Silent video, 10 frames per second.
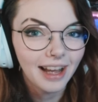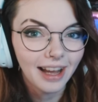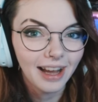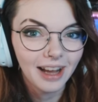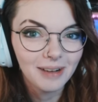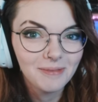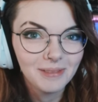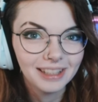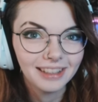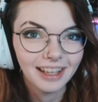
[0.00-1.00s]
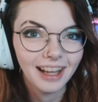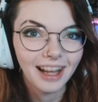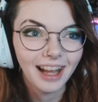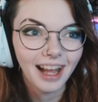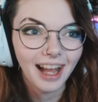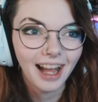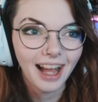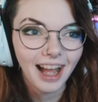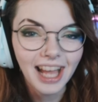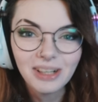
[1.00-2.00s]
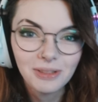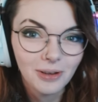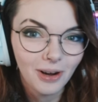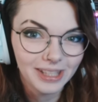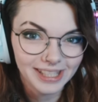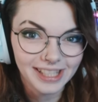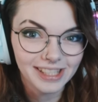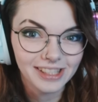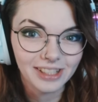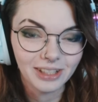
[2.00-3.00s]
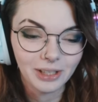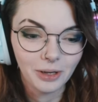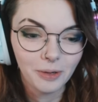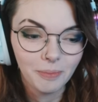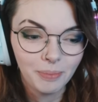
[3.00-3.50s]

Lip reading: I don't know how this season's gonna go,